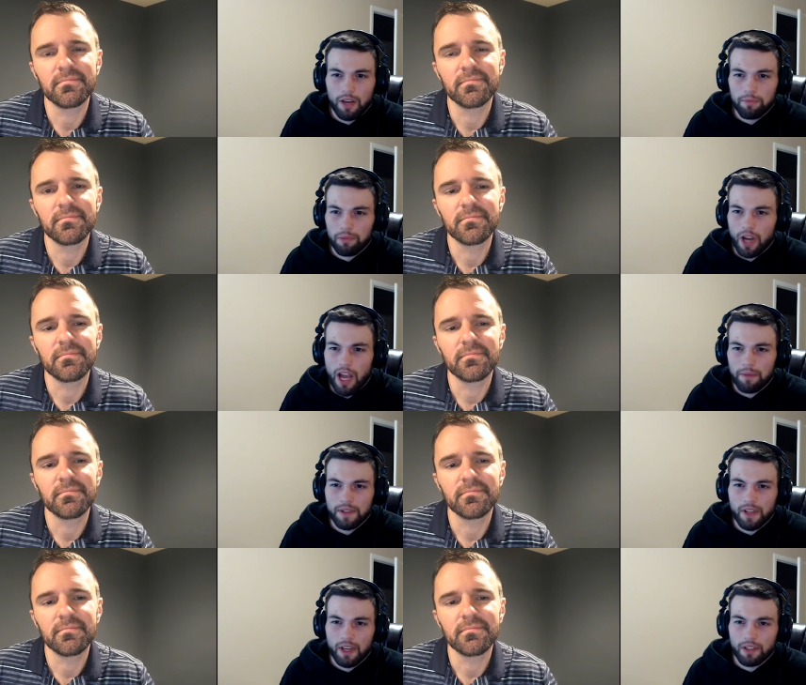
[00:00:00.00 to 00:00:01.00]
Speaker 1: uh,
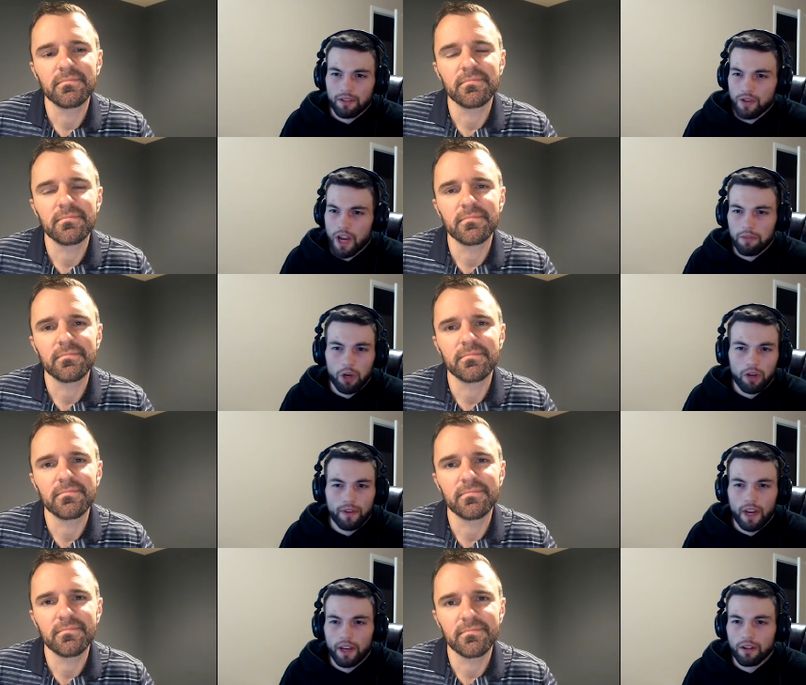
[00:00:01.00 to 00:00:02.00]
perhaps like Dragon
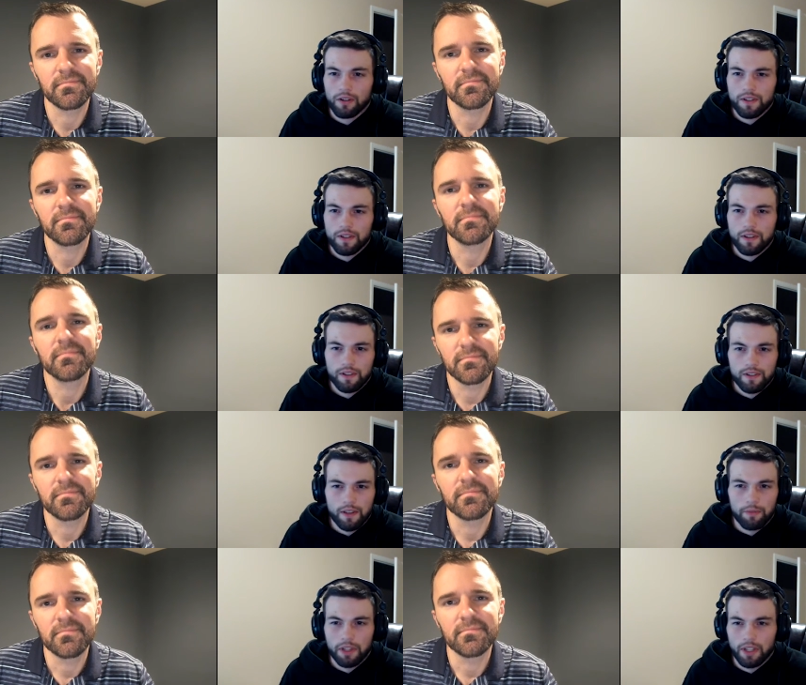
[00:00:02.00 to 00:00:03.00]
Ball FighterZ,
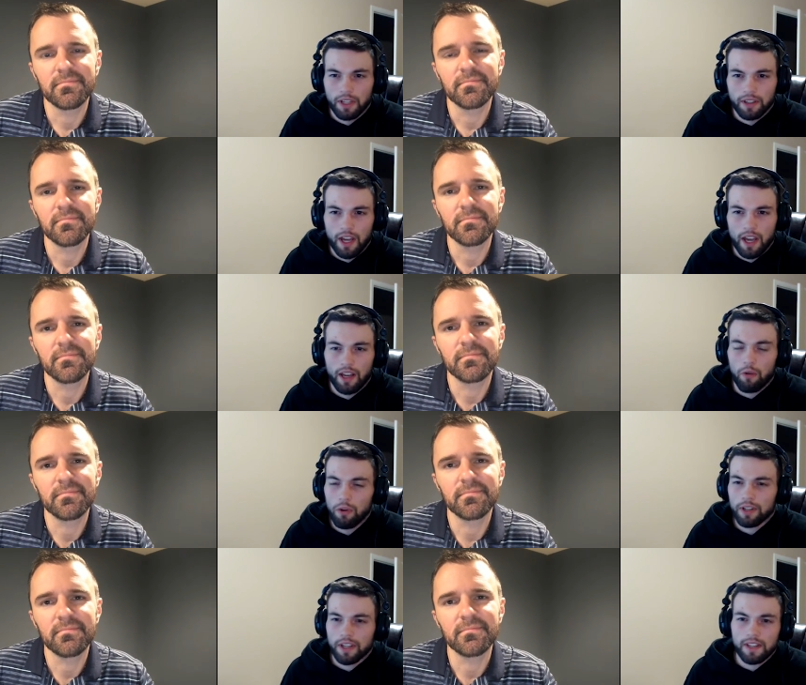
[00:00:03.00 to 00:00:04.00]
something like that. I
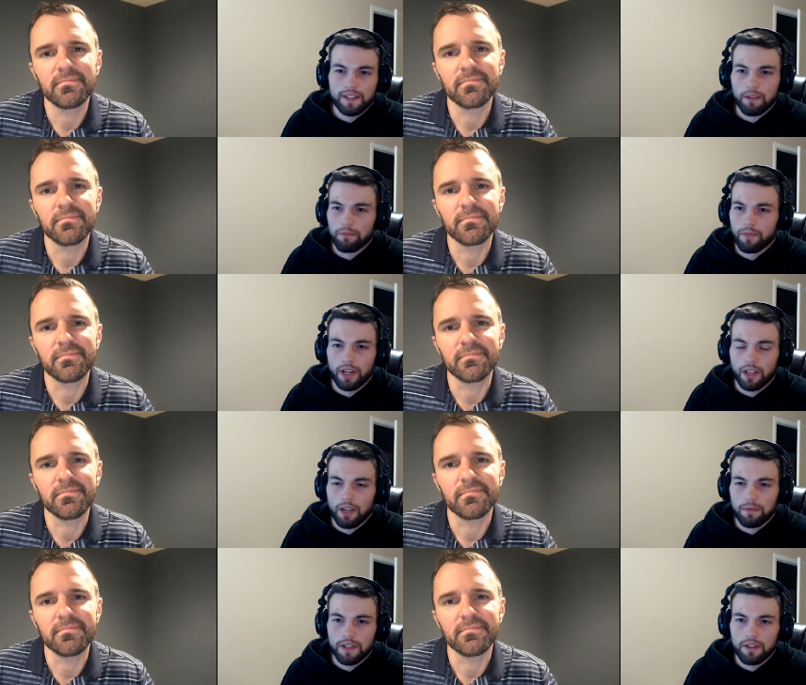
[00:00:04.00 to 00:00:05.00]
want to get some fighting
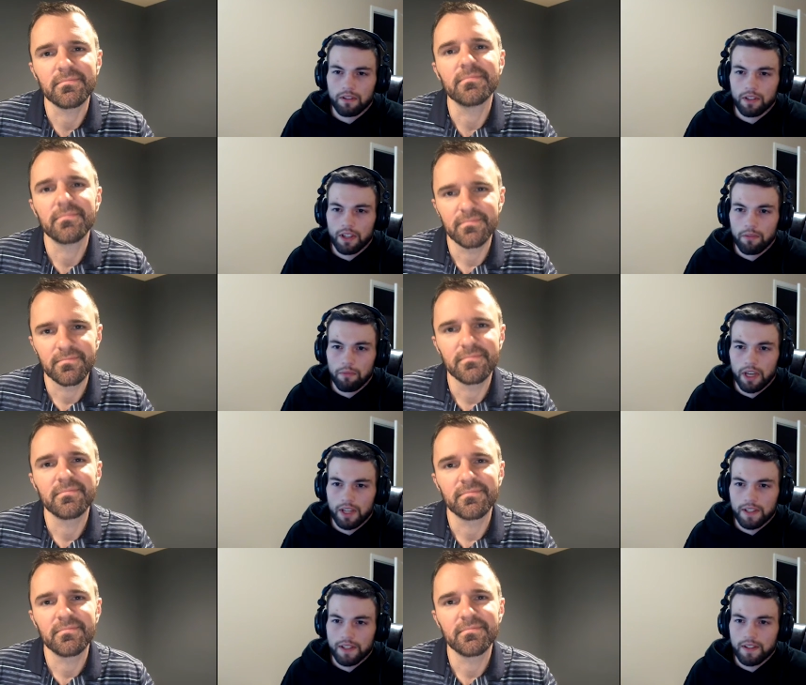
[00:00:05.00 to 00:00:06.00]
games in the in the
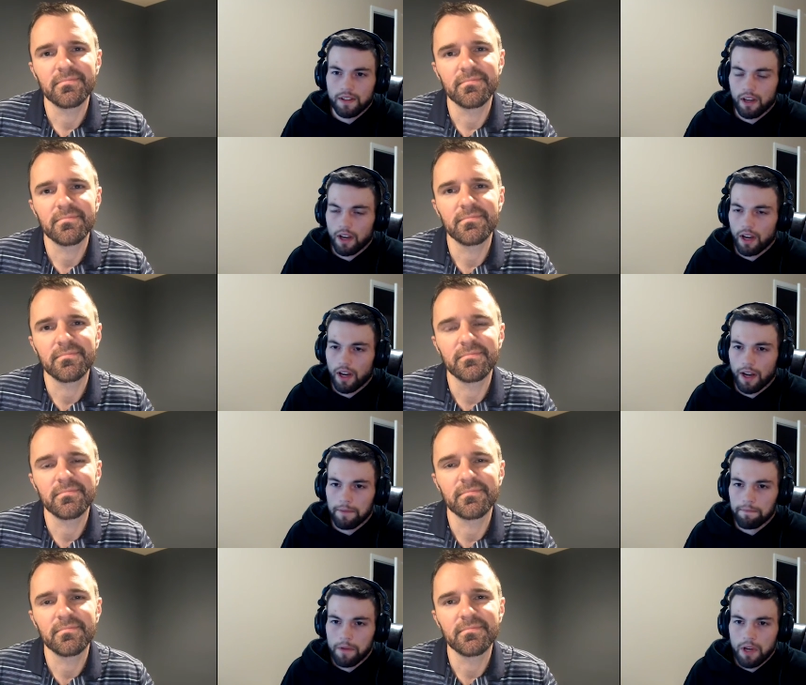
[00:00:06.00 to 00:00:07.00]
mix.
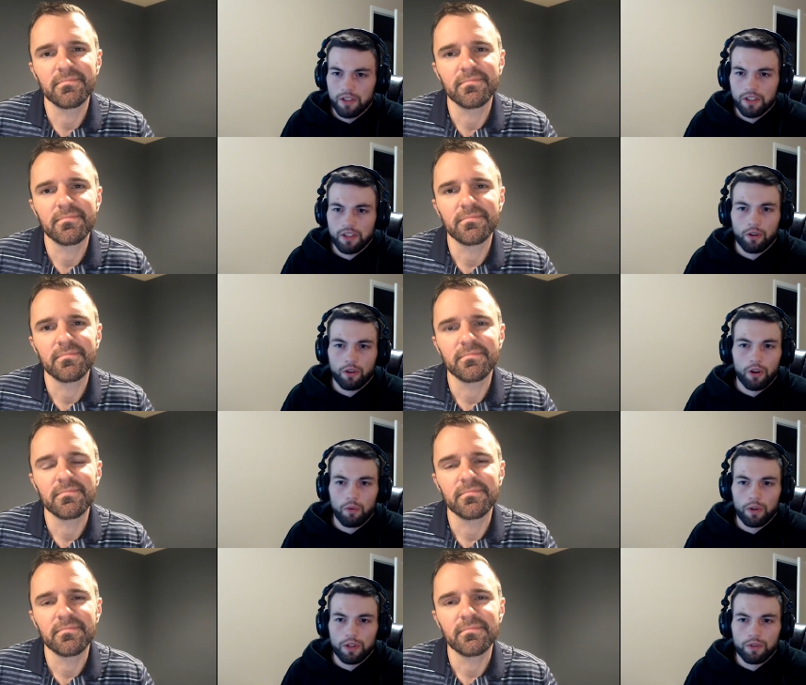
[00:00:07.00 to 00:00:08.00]
Um, just don't
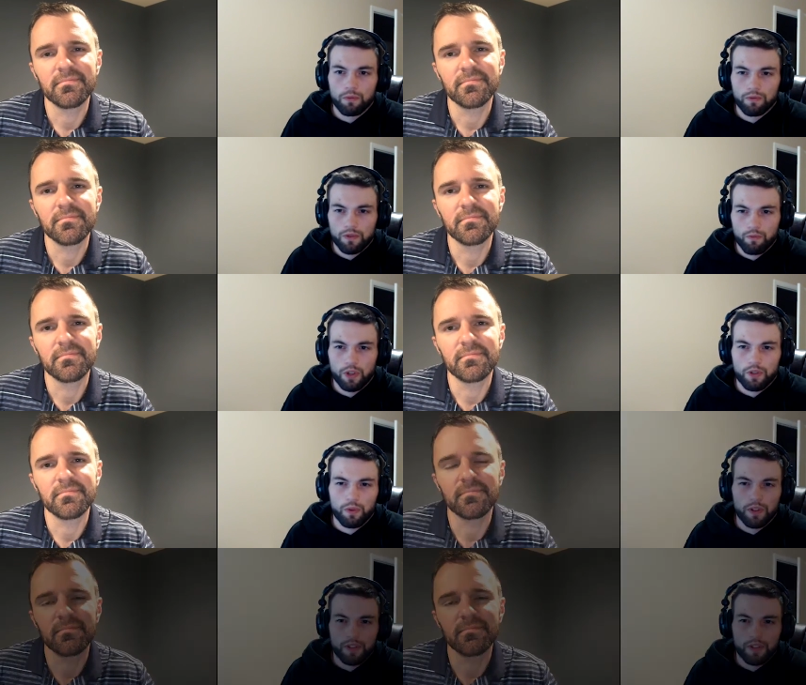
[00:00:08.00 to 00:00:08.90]
know which which